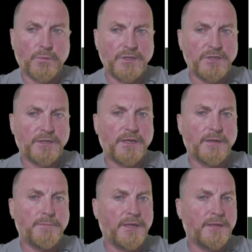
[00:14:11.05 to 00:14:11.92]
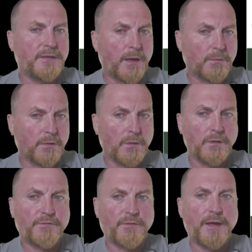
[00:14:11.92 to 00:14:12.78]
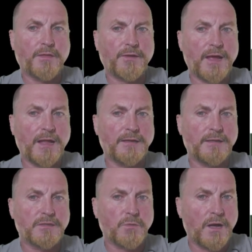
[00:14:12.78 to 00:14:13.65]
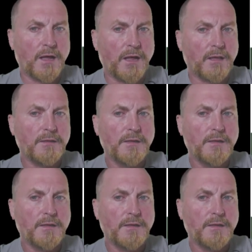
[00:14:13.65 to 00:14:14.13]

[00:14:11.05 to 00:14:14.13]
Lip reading: widget can be downloaded from Health Canada as well